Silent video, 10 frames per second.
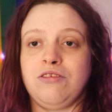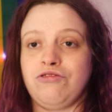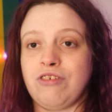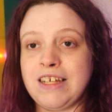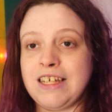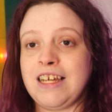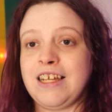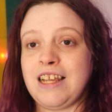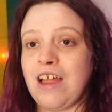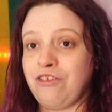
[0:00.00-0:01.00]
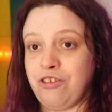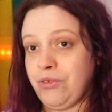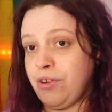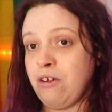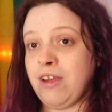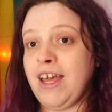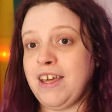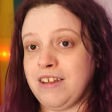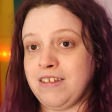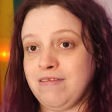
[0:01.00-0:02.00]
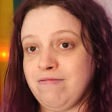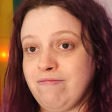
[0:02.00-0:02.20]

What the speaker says: drinking led to cocaine.